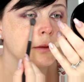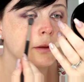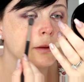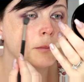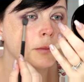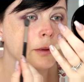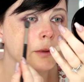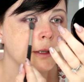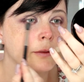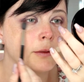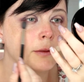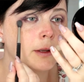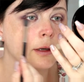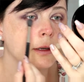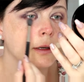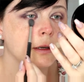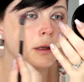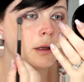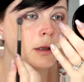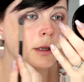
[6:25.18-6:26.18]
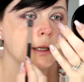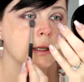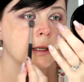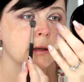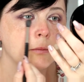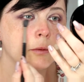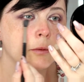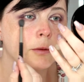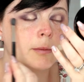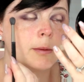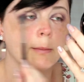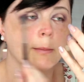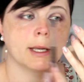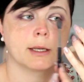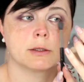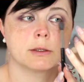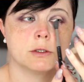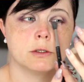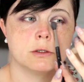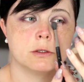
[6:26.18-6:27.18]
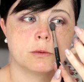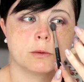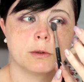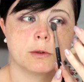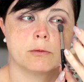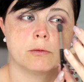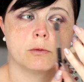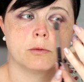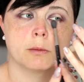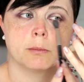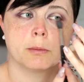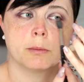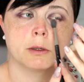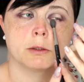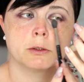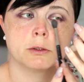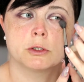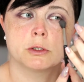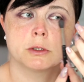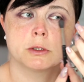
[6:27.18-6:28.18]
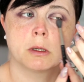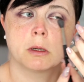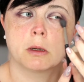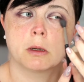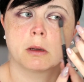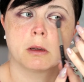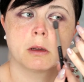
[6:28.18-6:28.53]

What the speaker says: Then blend that all in with my MAC 224 brush.